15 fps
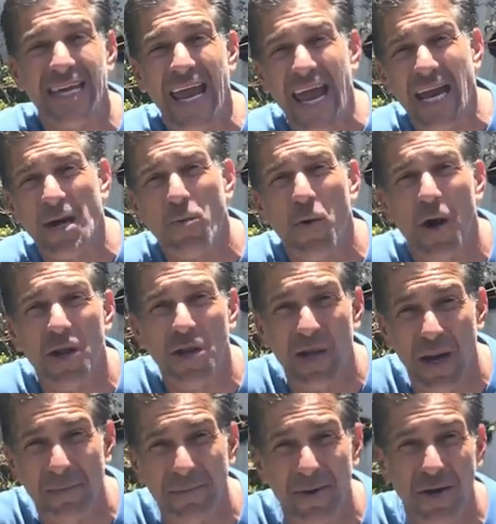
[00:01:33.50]
the Annawalt
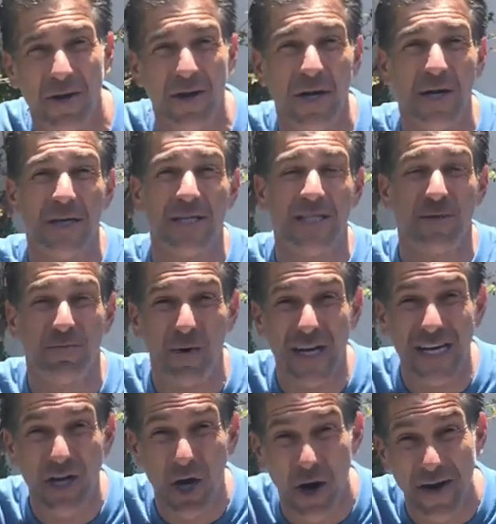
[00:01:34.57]
Lumber
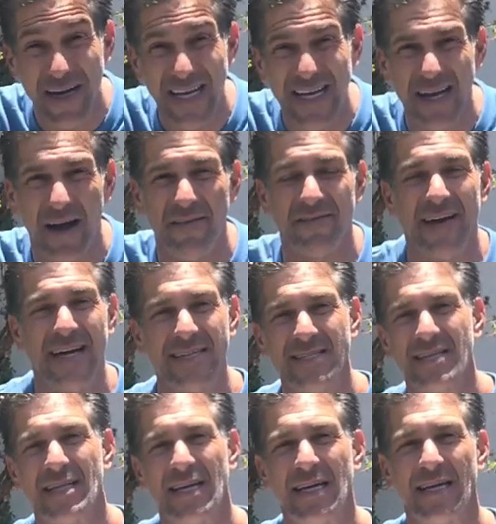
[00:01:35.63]
Spring Gardening
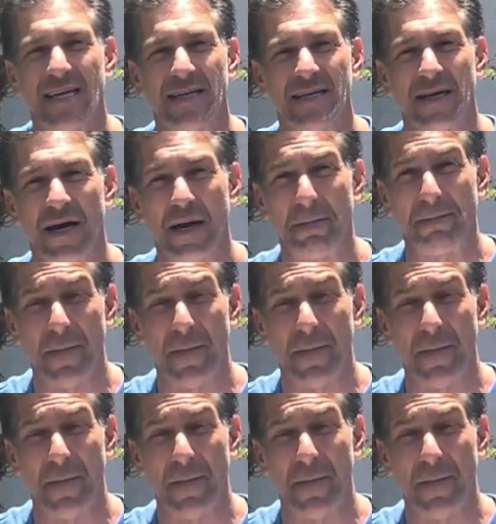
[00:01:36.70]
event in